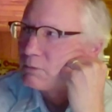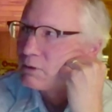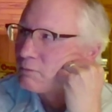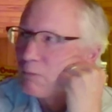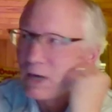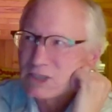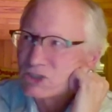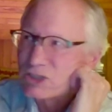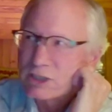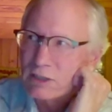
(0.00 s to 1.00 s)
monkey
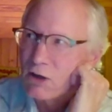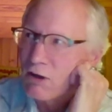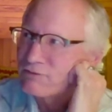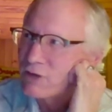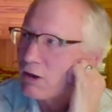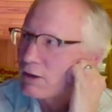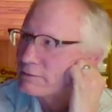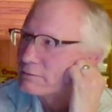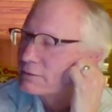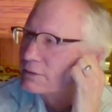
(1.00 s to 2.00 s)
steal a golf cart.
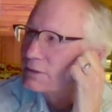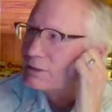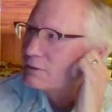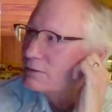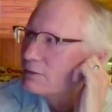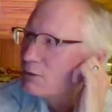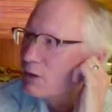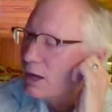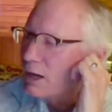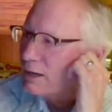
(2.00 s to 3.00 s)

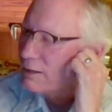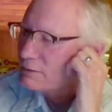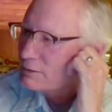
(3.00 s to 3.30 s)
Uh,